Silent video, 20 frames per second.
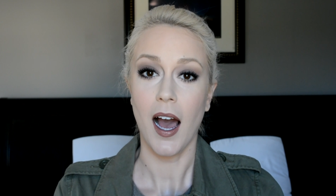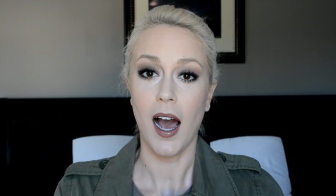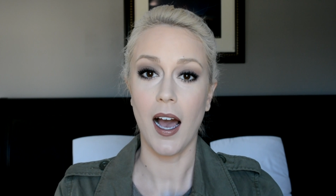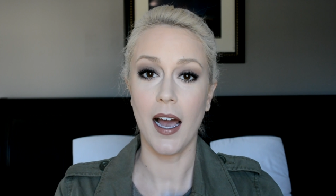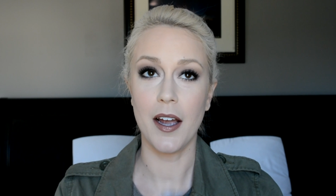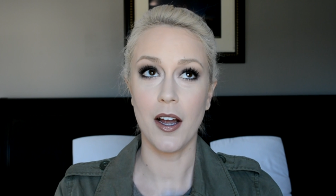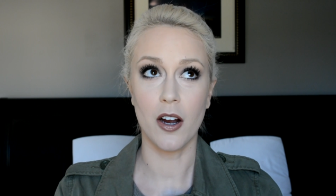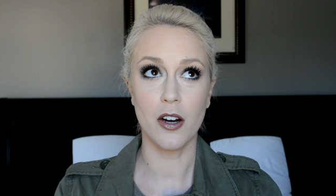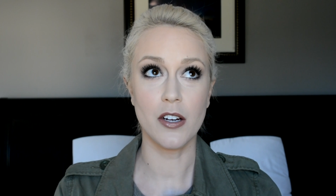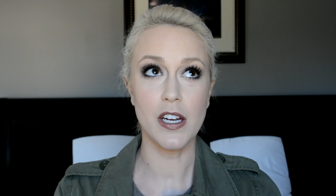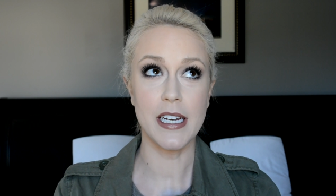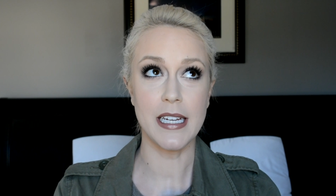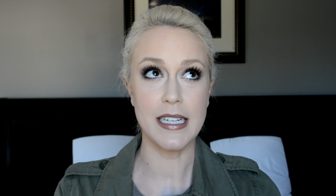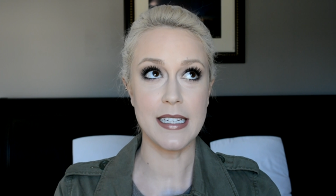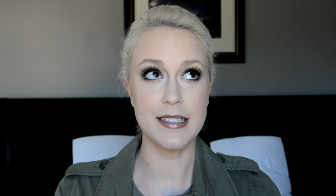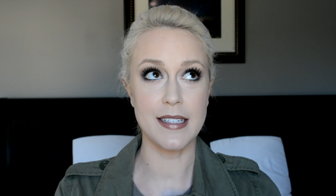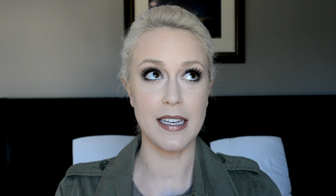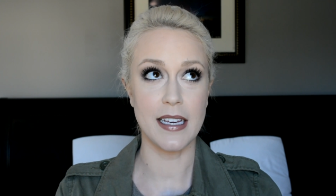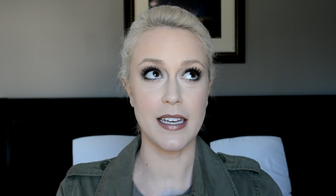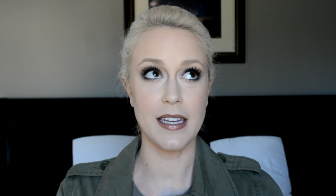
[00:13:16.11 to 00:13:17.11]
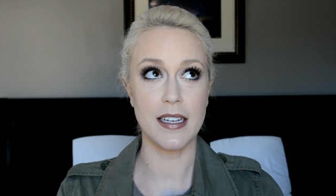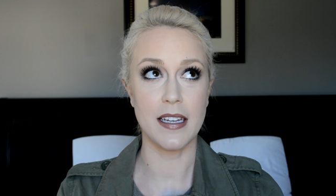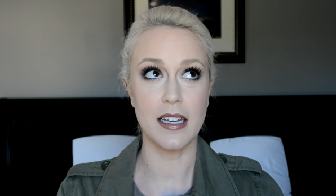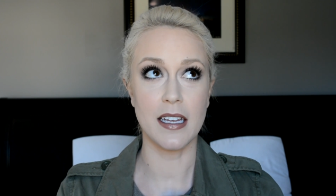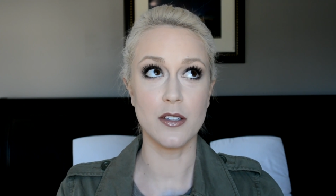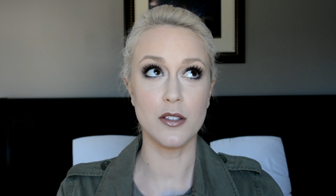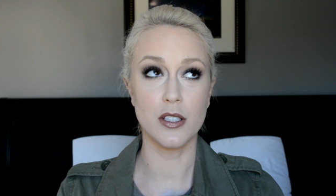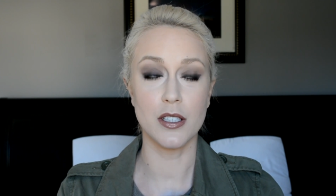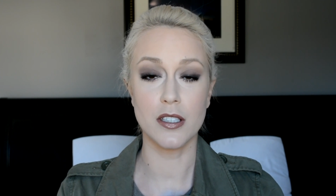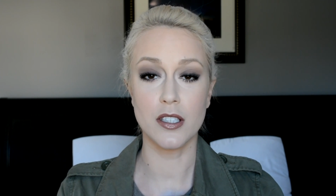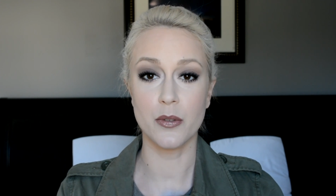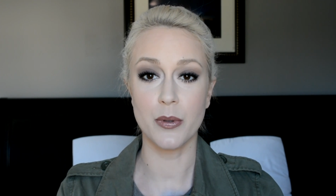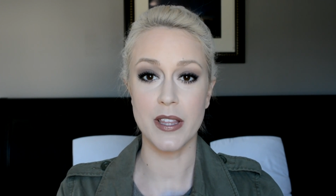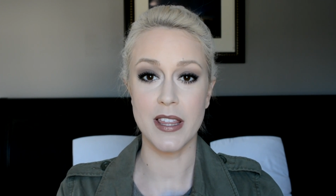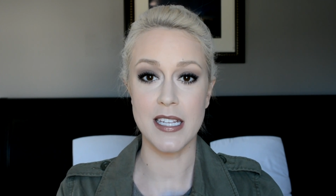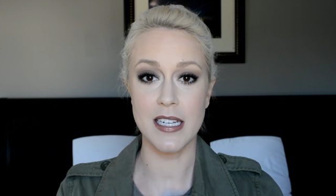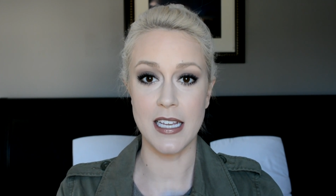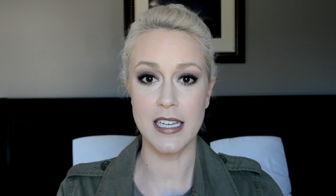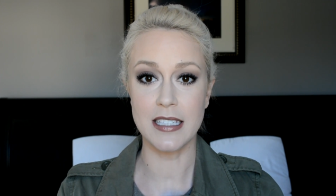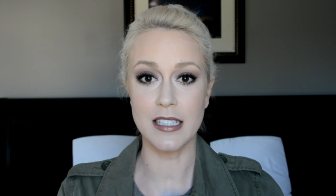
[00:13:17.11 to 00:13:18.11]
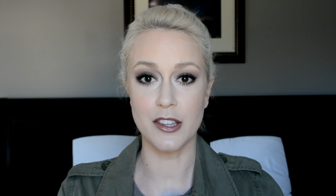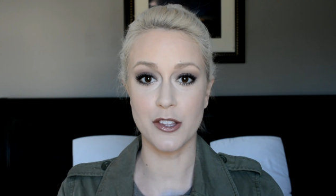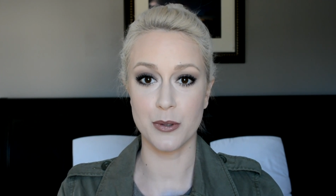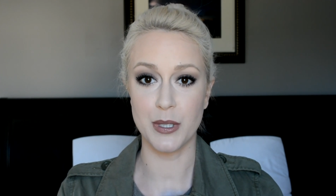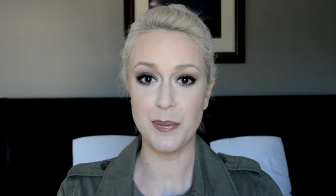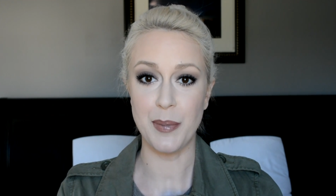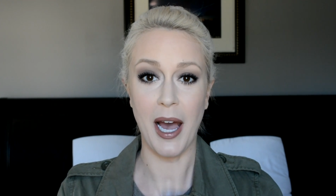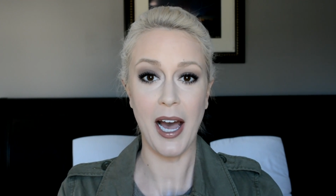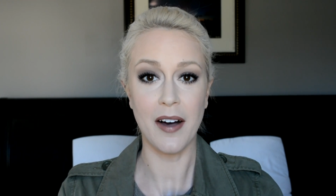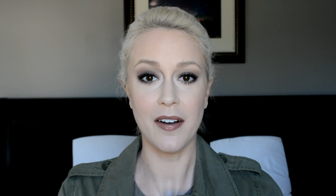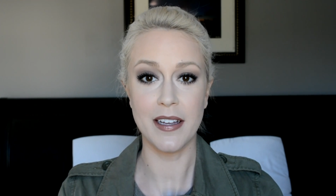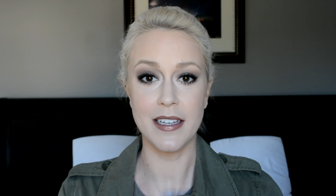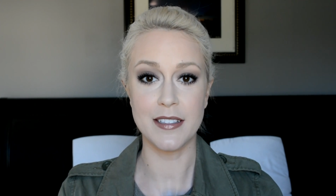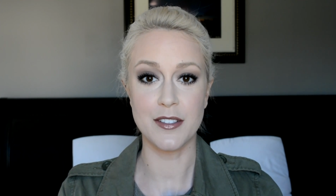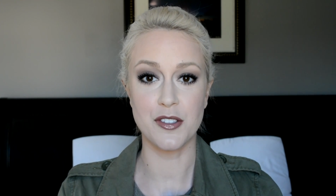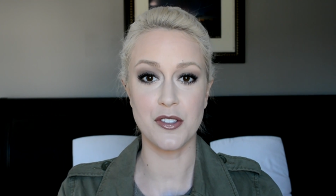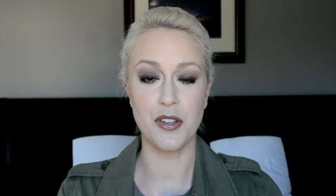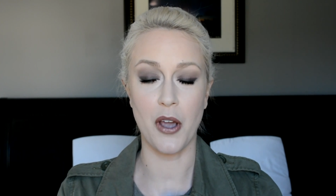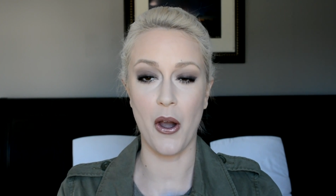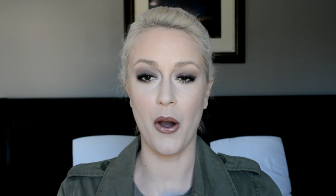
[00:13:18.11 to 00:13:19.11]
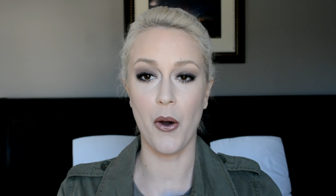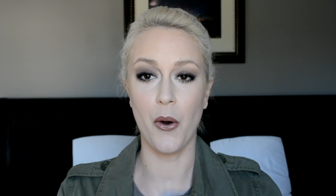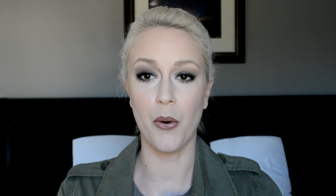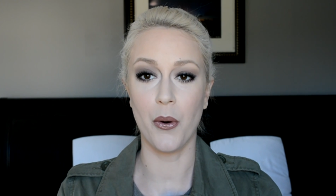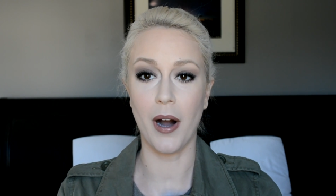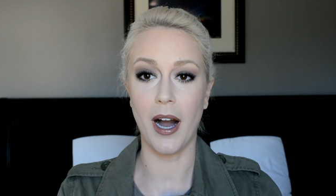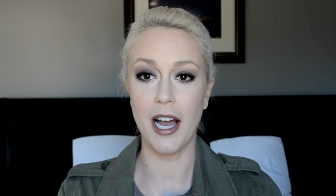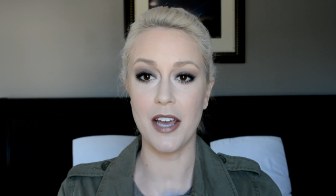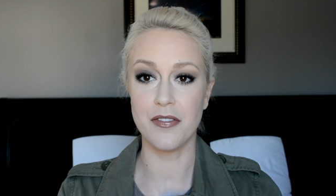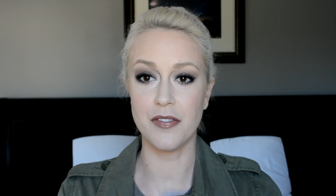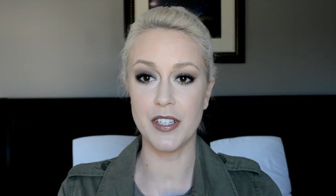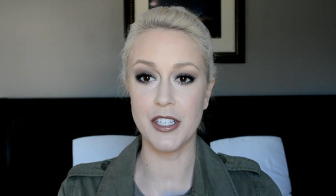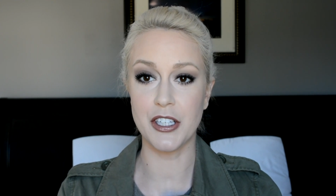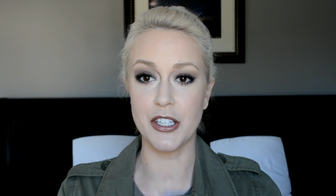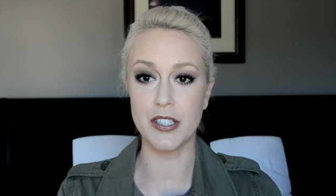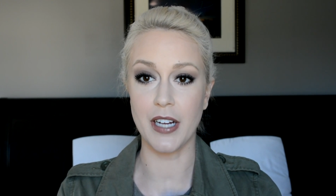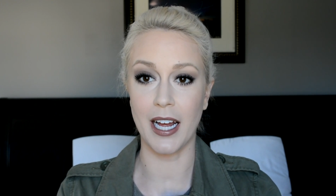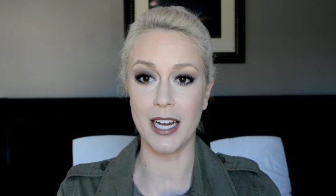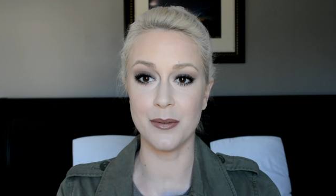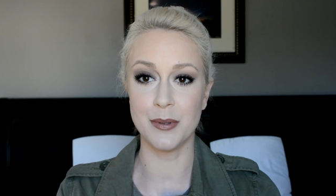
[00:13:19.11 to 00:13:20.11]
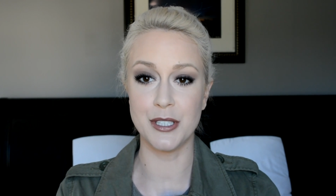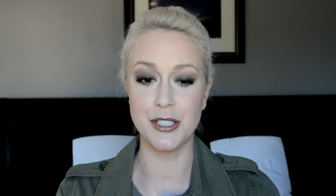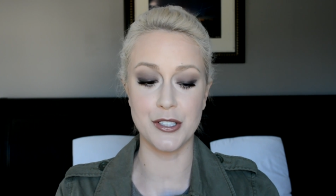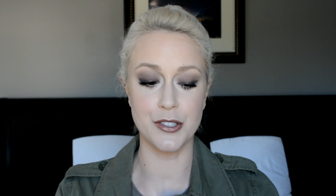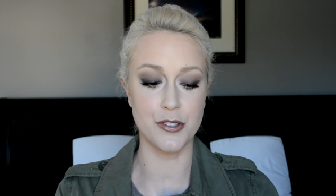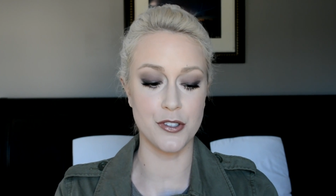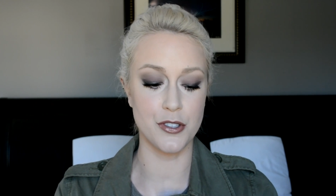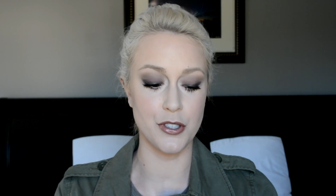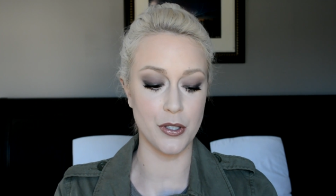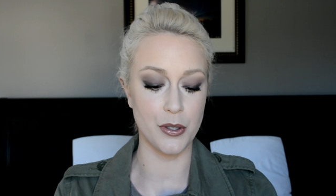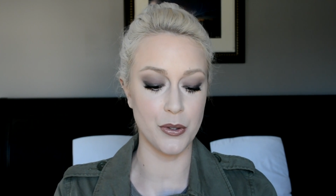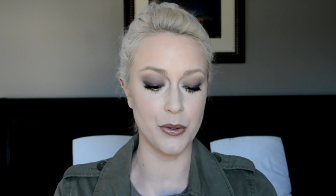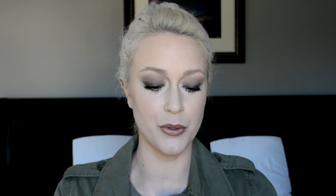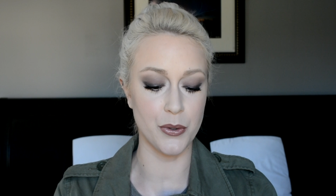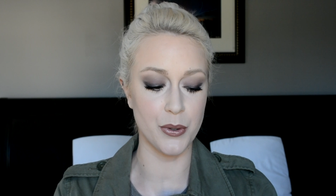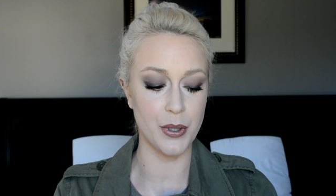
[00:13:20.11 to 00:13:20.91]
I already did a look with the Naked 3 palette, so I figured I would just do